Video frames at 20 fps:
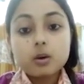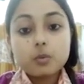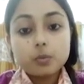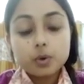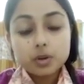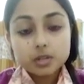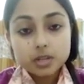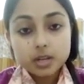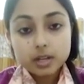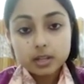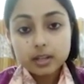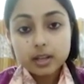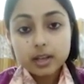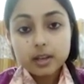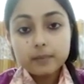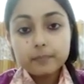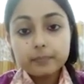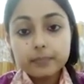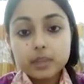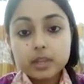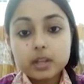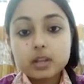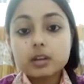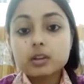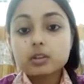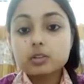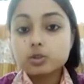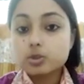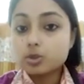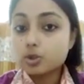What are they?
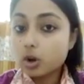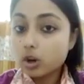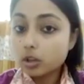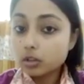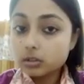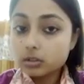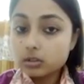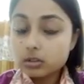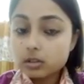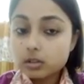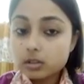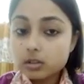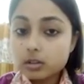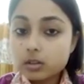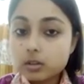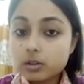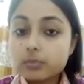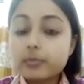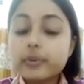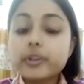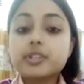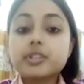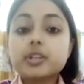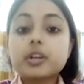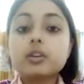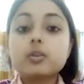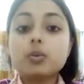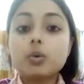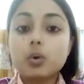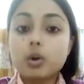Doth, which
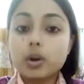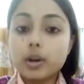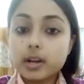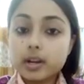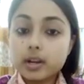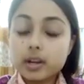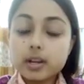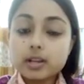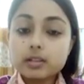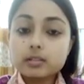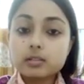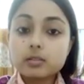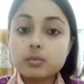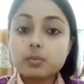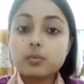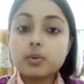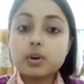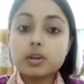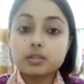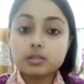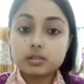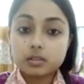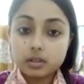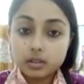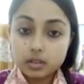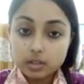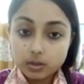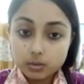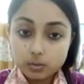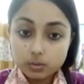in olden days was
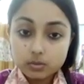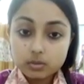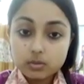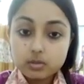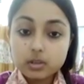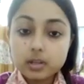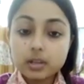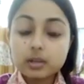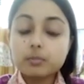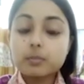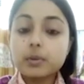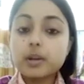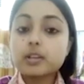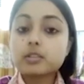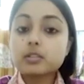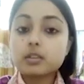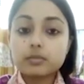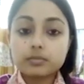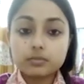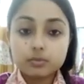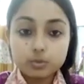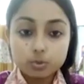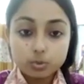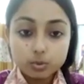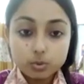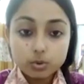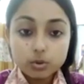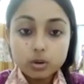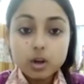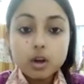used in place of
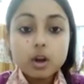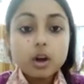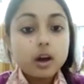do